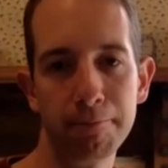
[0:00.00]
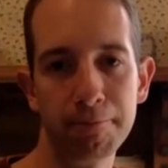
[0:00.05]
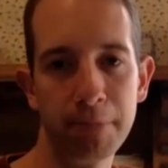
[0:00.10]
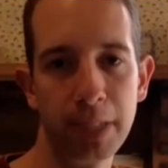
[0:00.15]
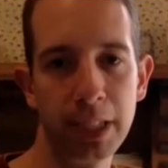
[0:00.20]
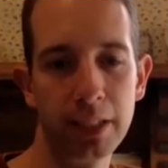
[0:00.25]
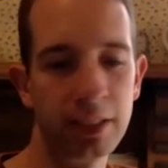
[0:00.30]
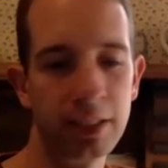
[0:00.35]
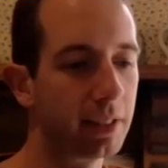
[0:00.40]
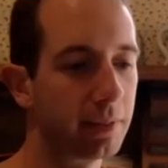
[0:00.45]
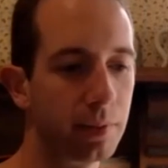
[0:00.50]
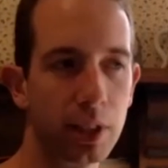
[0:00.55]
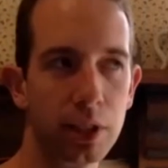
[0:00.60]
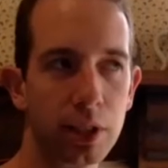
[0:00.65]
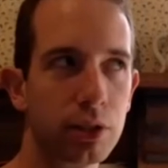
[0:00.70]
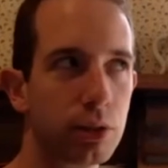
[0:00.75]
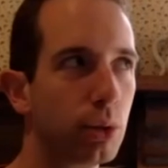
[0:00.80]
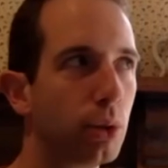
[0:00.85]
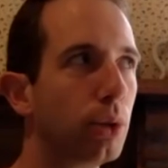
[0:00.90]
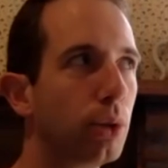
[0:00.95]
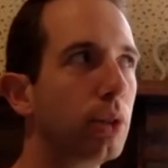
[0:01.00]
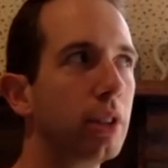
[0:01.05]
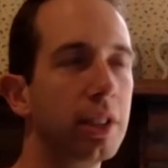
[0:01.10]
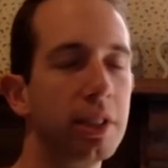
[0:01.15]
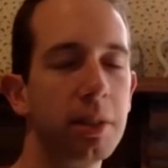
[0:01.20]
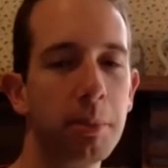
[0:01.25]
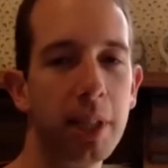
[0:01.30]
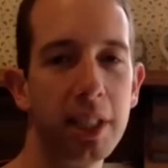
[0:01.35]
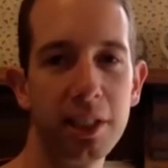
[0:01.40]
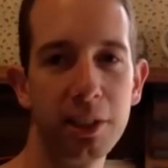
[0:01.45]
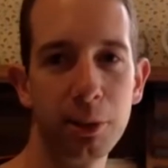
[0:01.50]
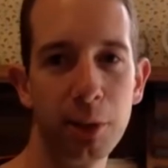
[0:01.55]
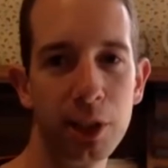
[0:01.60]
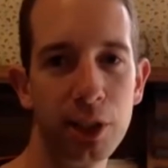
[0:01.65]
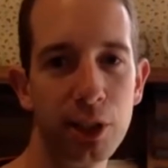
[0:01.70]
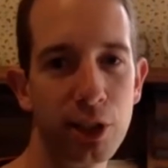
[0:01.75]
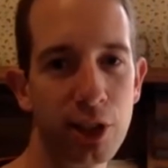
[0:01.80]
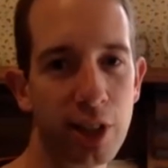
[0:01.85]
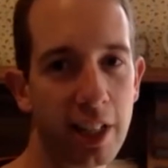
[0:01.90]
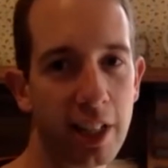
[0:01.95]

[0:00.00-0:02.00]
And yeah, there's all this amazing research